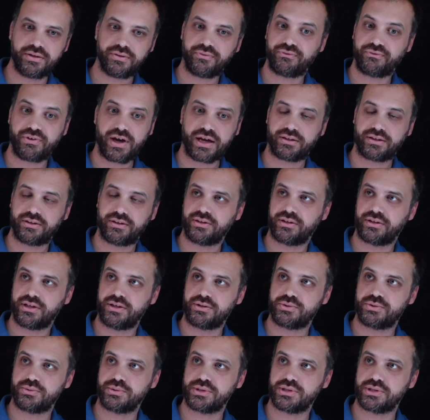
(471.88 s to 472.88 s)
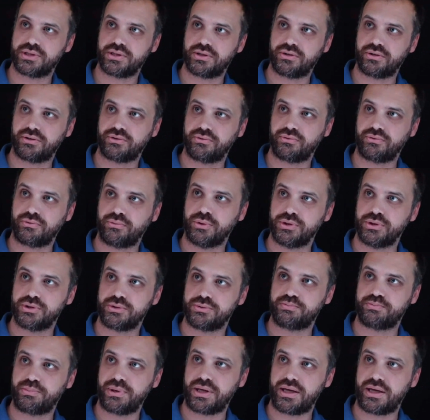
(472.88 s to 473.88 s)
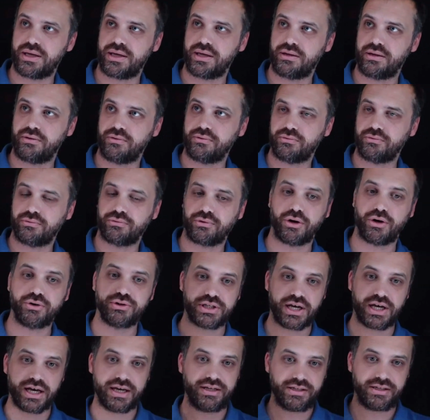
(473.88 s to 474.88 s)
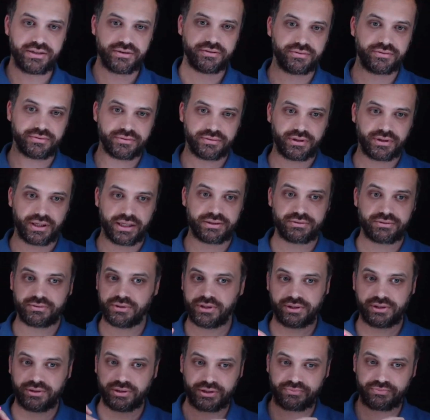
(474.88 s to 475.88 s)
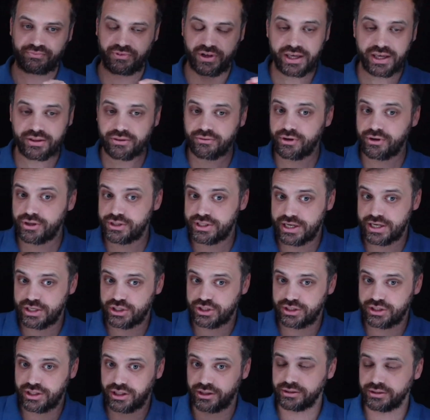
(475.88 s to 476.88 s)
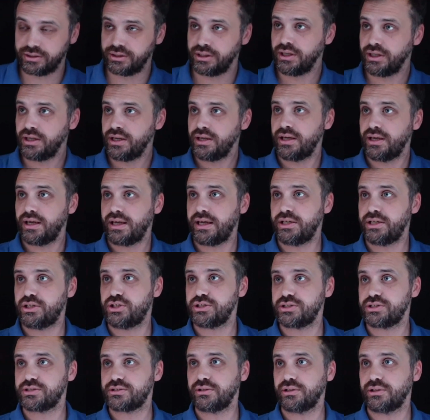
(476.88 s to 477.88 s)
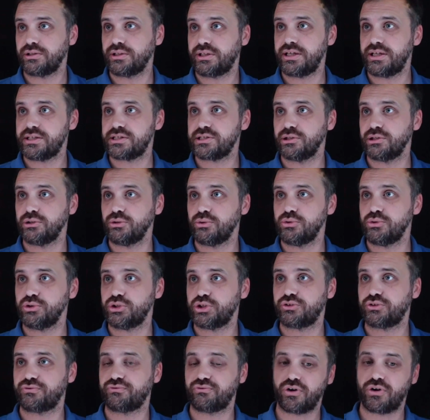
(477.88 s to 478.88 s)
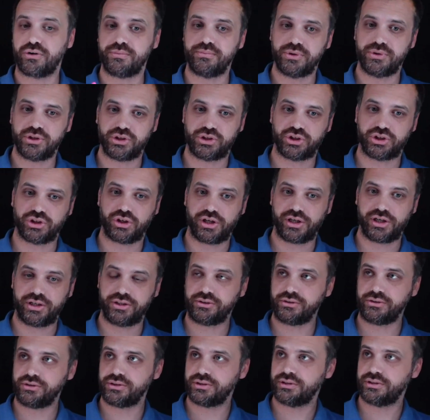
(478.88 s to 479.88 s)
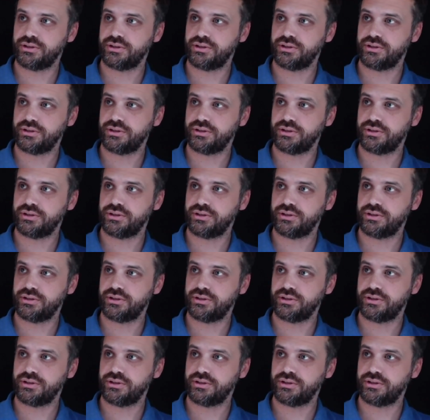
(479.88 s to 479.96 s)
the fact that this was being rotated, forget the rotation now. It just gets launched from the child